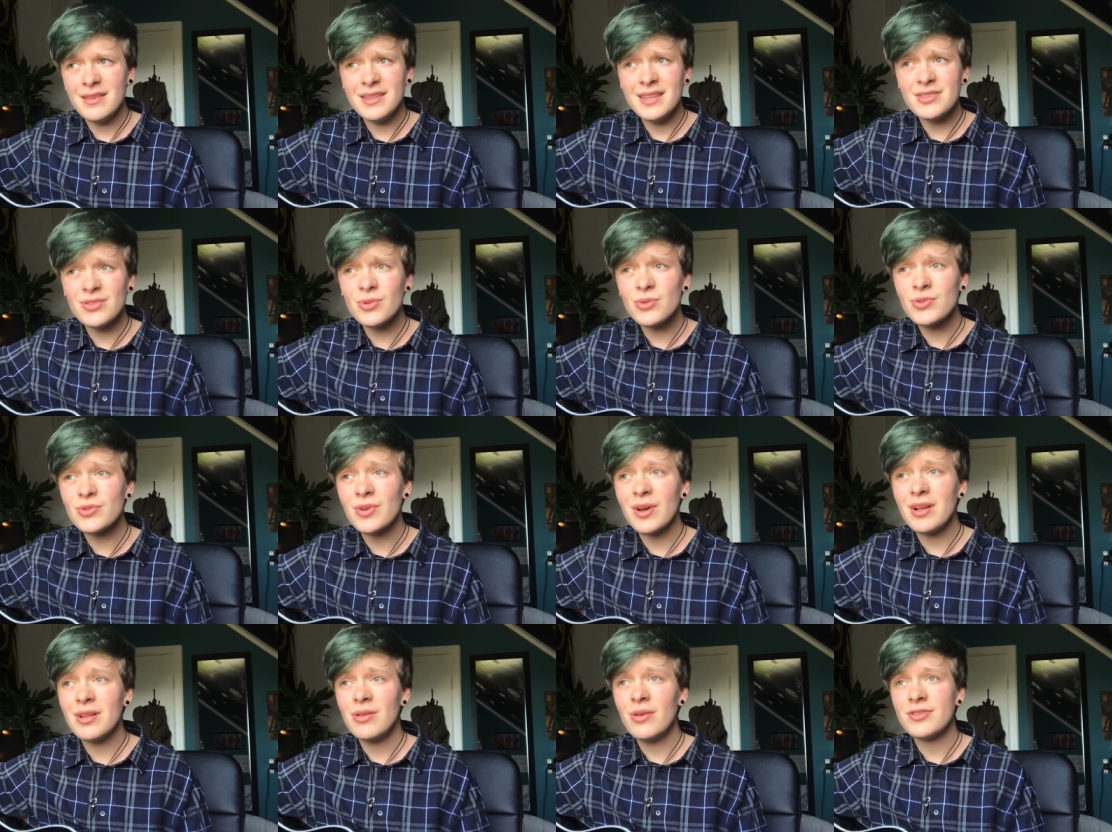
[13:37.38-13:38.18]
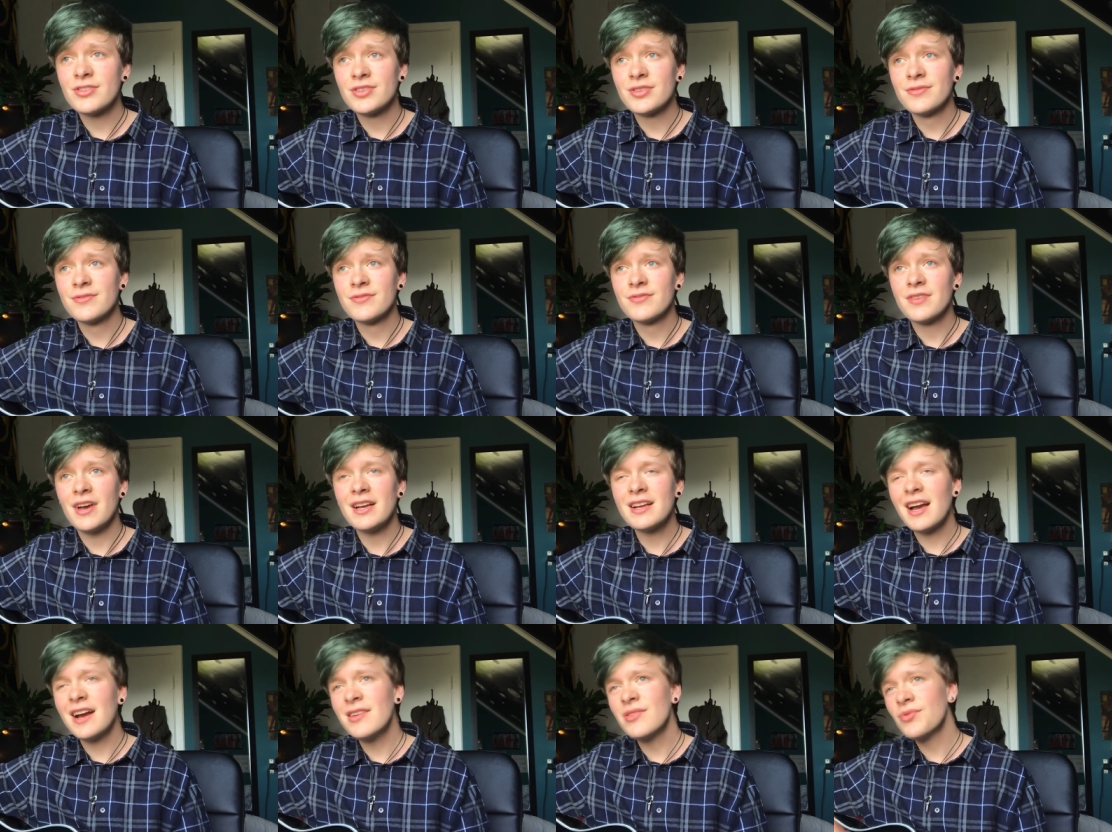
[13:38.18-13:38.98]
There's also a lot of,
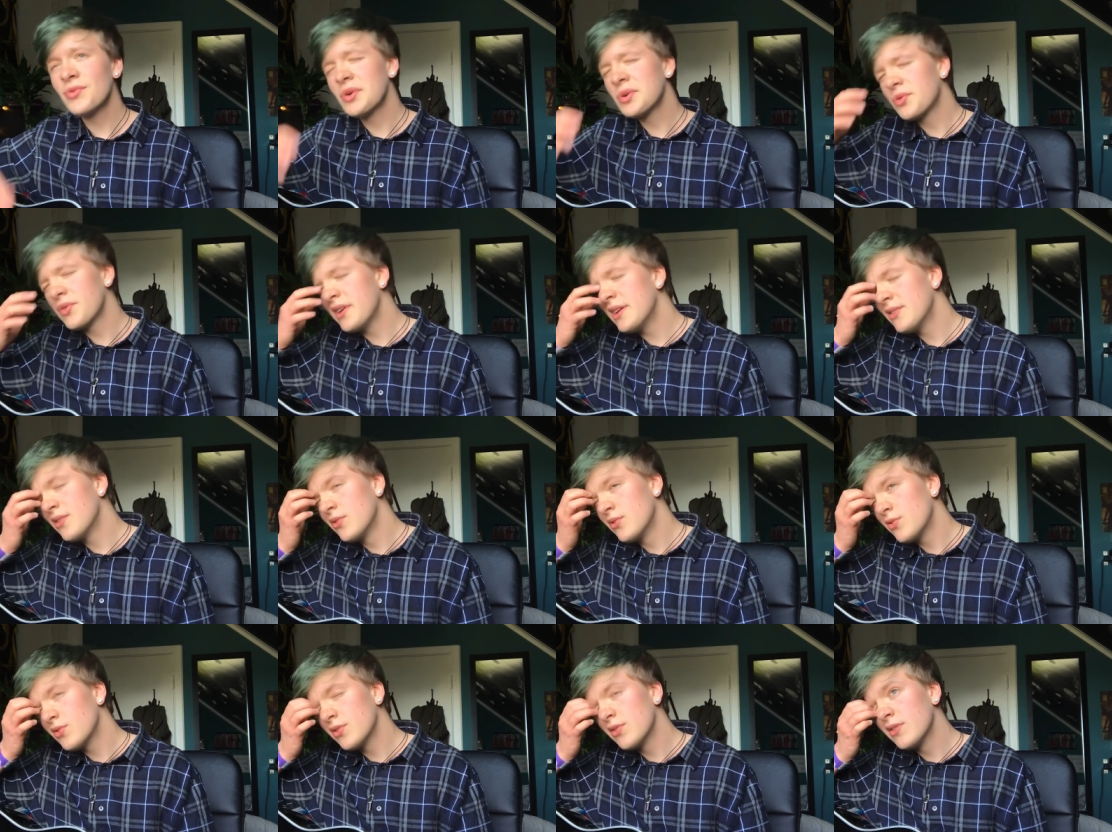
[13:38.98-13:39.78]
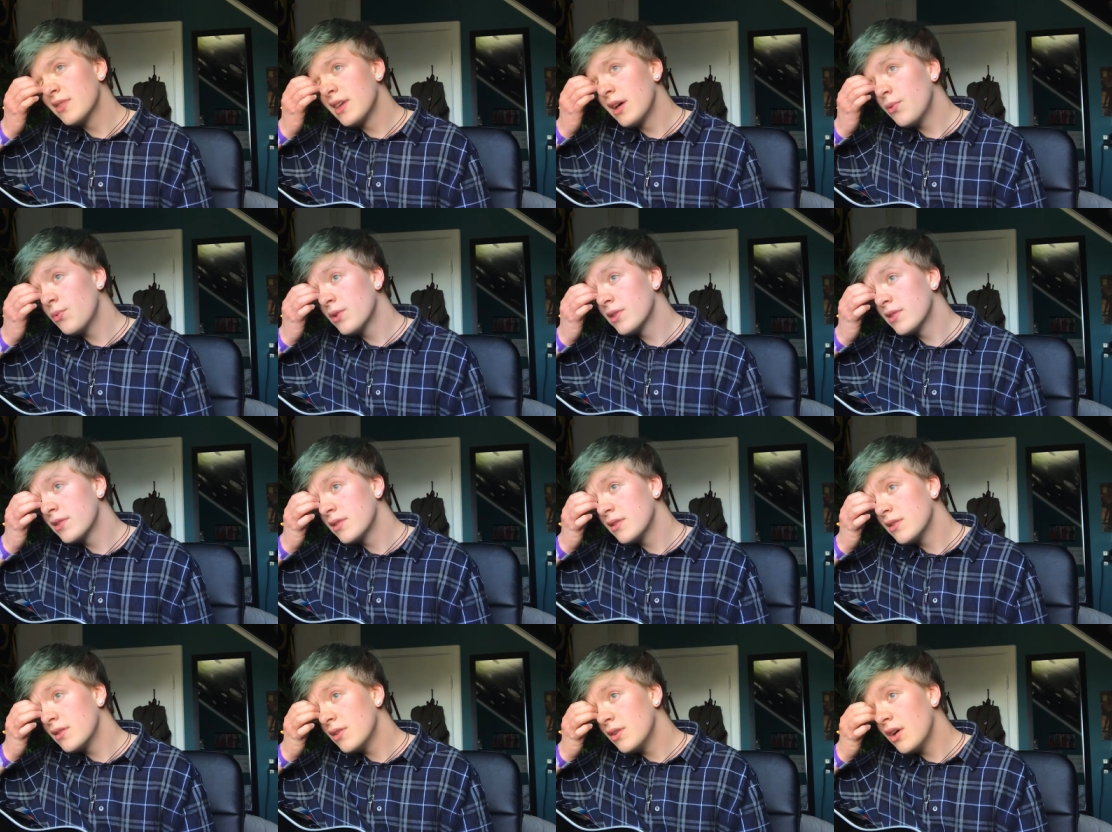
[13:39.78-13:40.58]
I kind of regret not doing that with
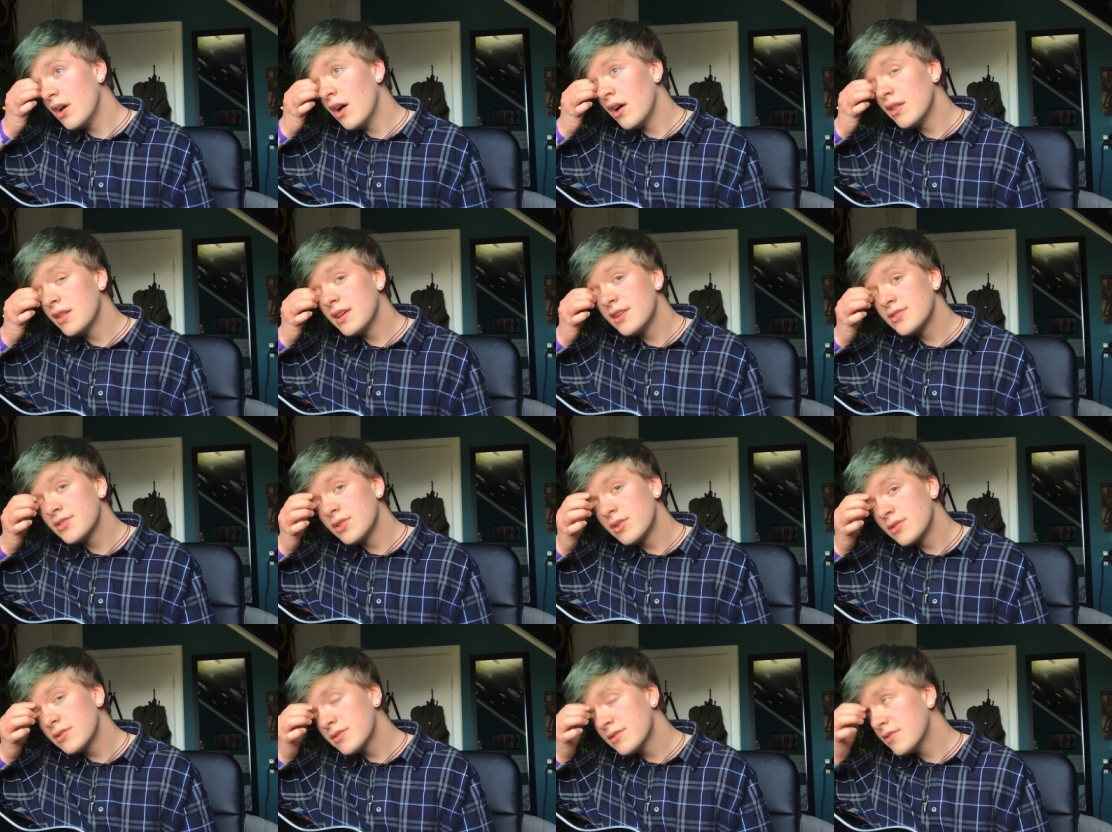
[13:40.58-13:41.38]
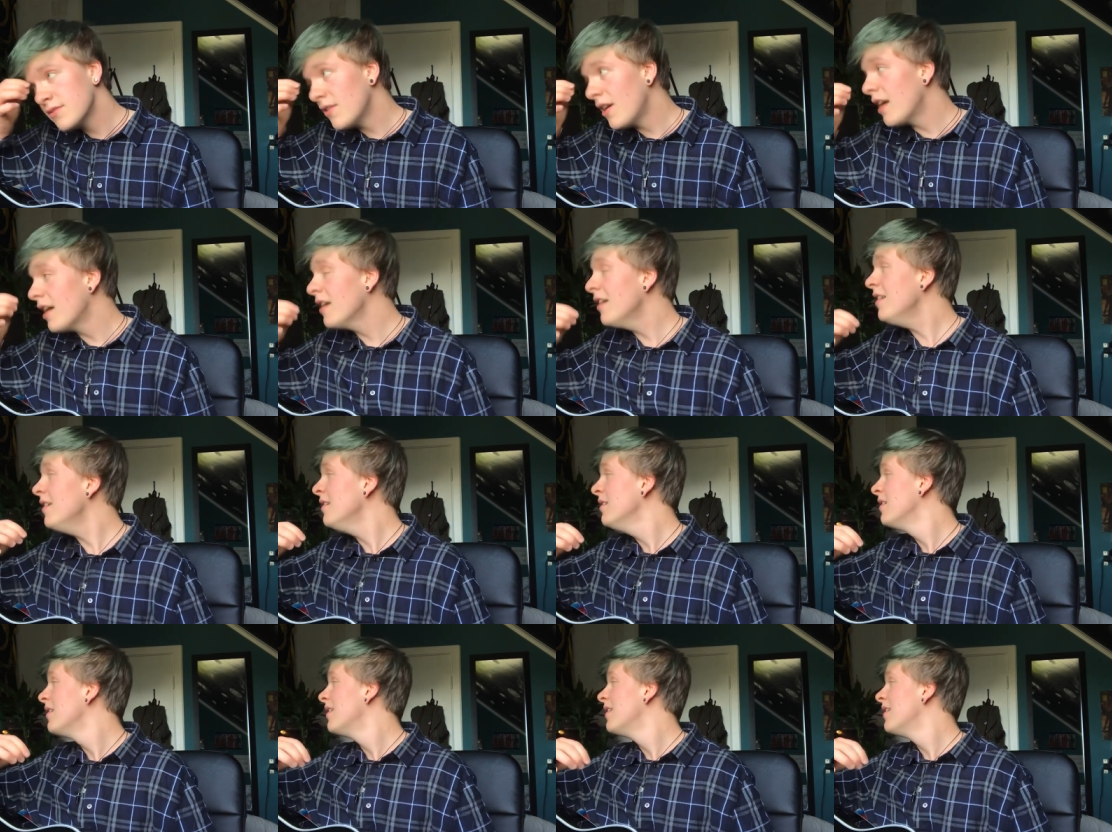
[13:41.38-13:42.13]
earlier songs. Var det?